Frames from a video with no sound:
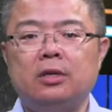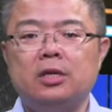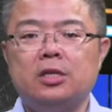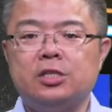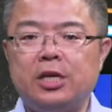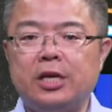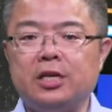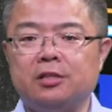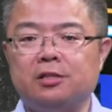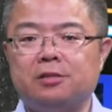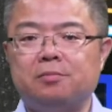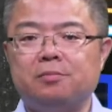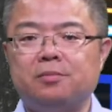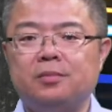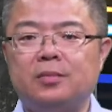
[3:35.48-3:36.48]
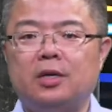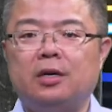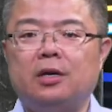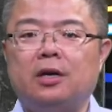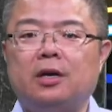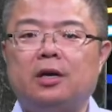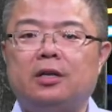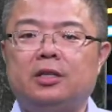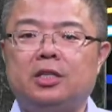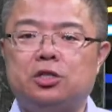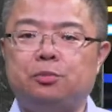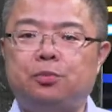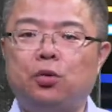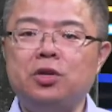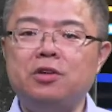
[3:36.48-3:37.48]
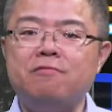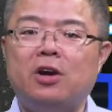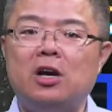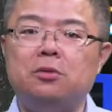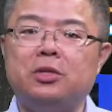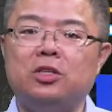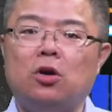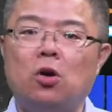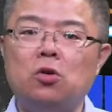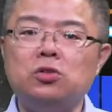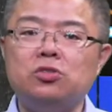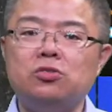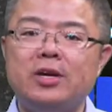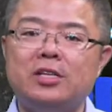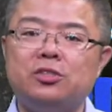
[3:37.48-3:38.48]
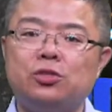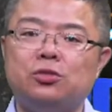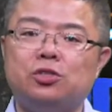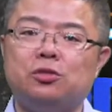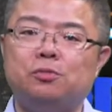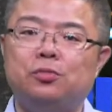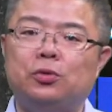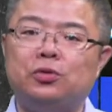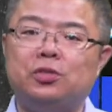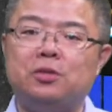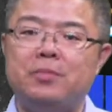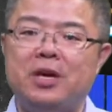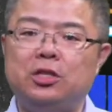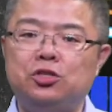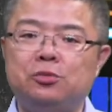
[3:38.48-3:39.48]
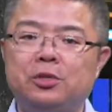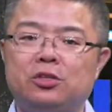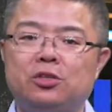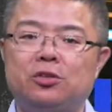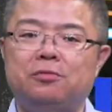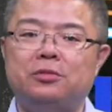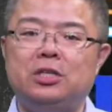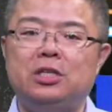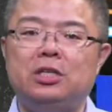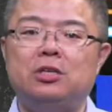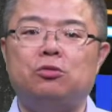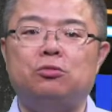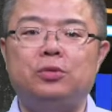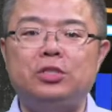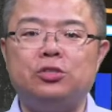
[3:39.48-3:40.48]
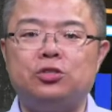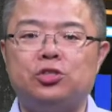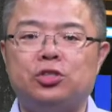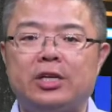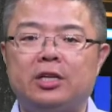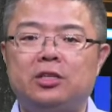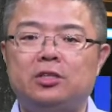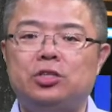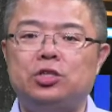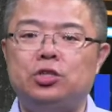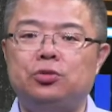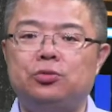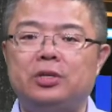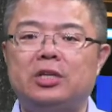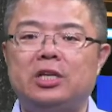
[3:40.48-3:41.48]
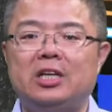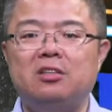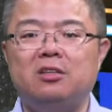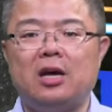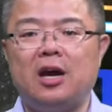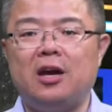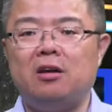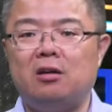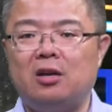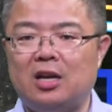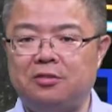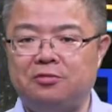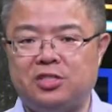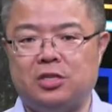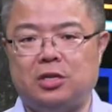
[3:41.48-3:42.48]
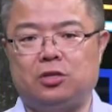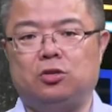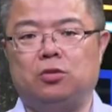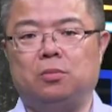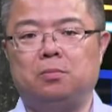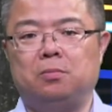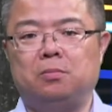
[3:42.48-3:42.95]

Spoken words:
Second, the support environment also has to support the management of the research data during the entire life cycle.